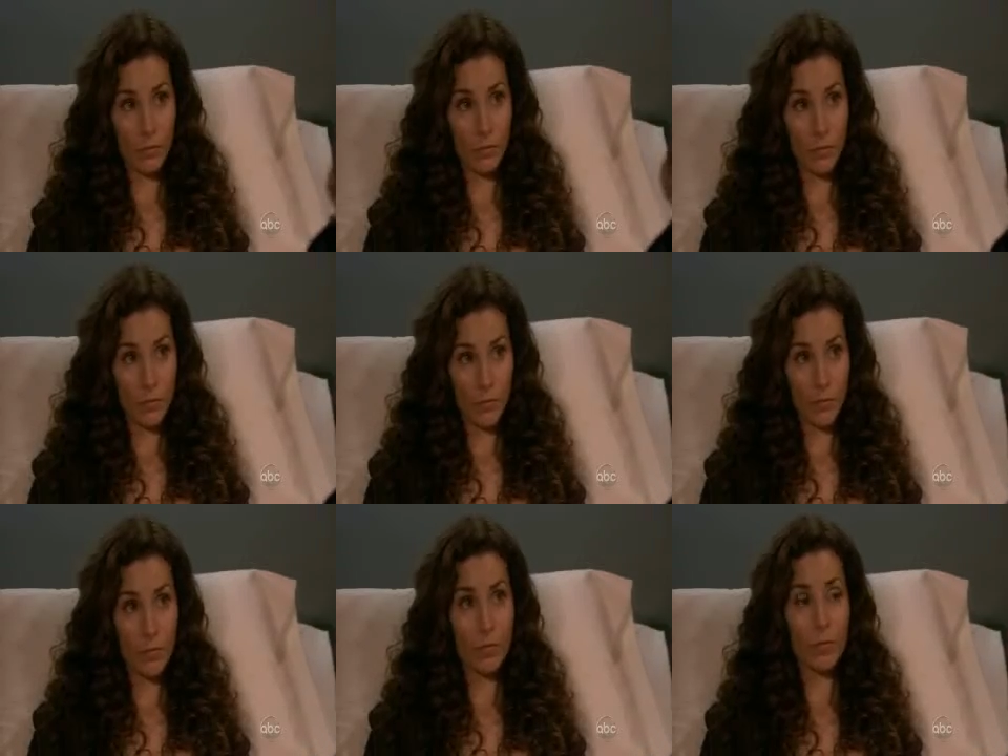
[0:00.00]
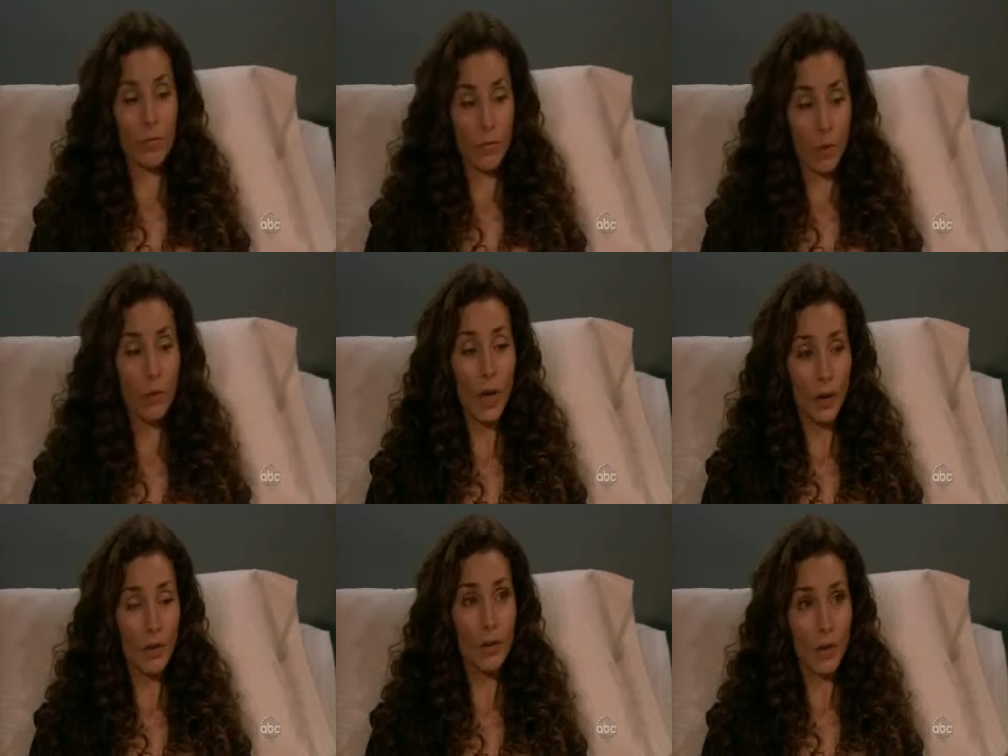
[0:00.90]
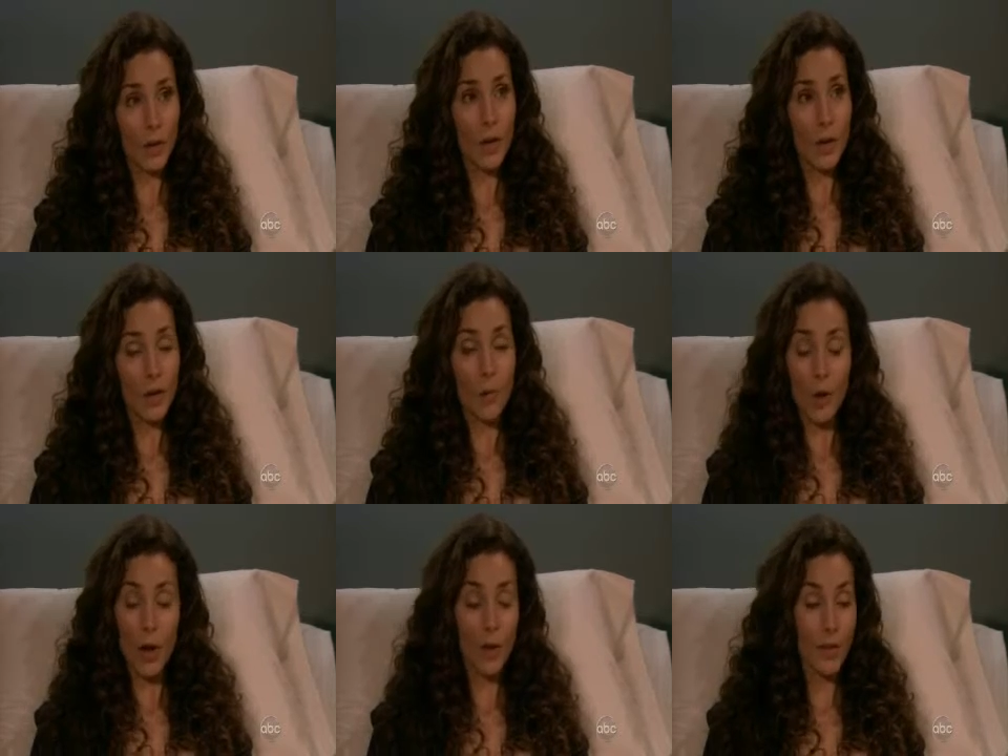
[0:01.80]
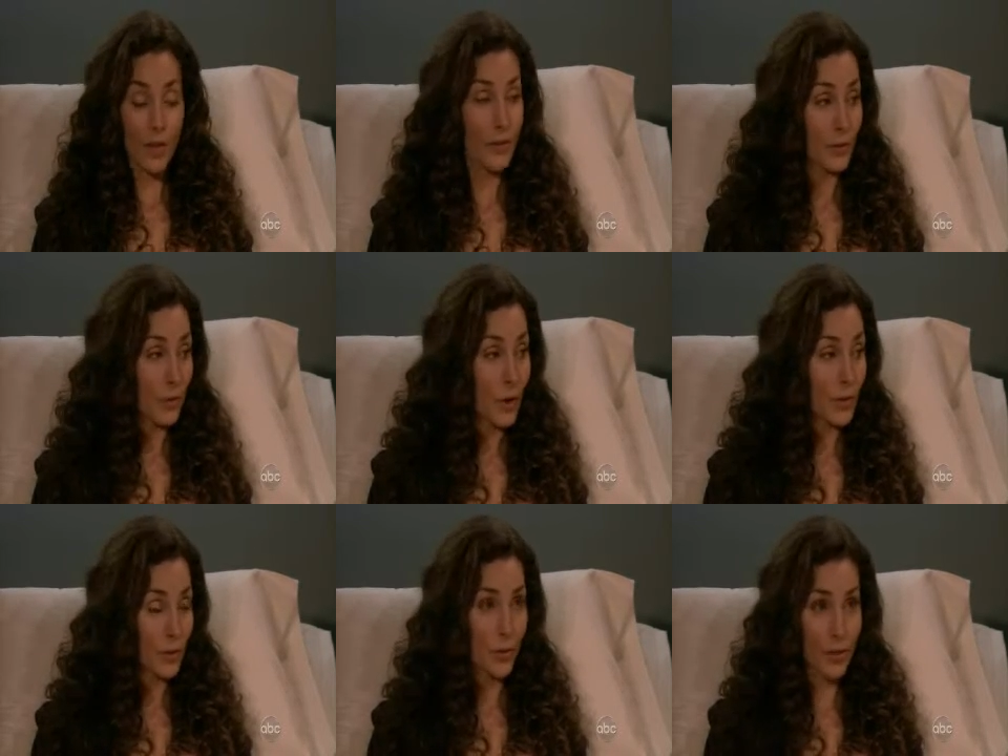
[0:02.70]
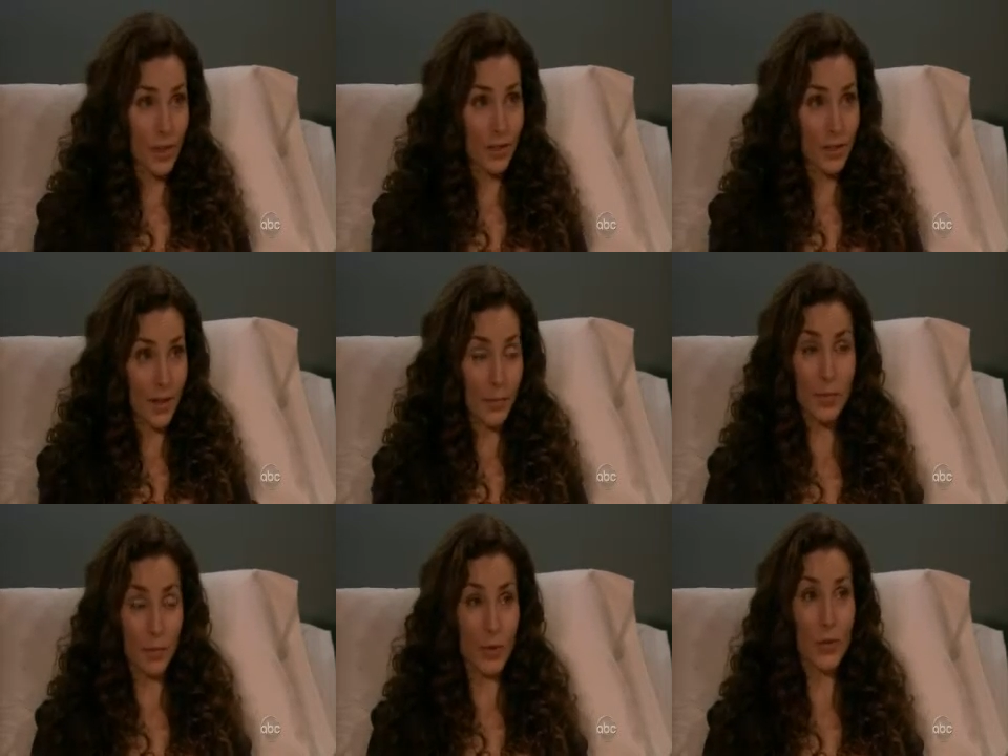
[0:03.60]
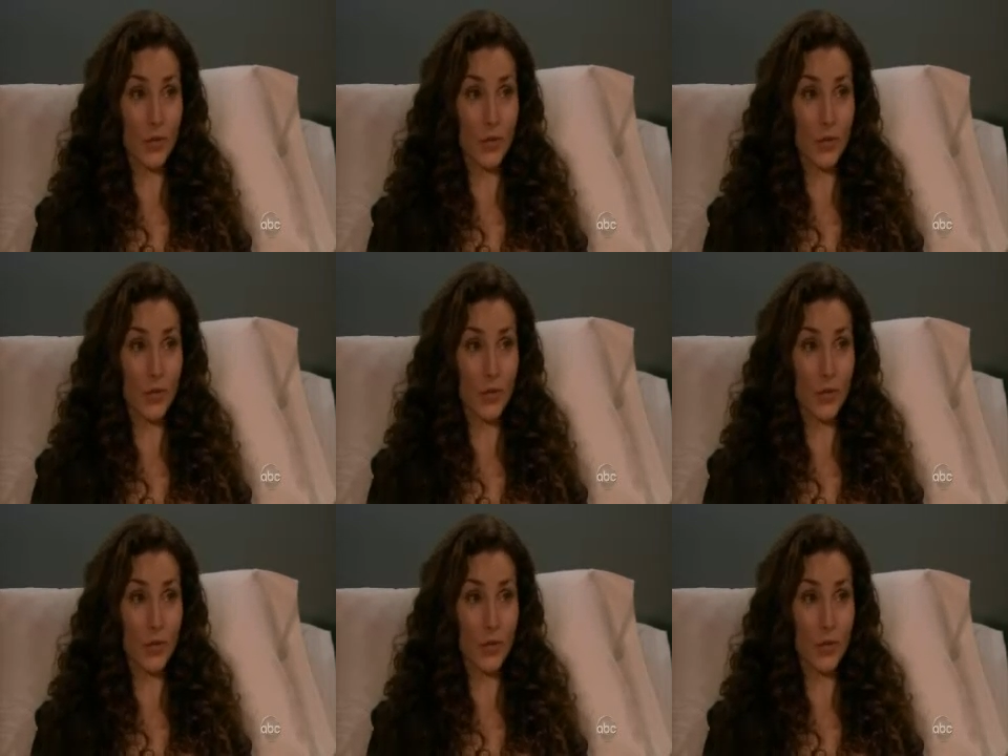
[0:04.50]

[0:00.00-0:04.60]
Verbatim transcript: since then. Okay. Well, then there's also the attempted murder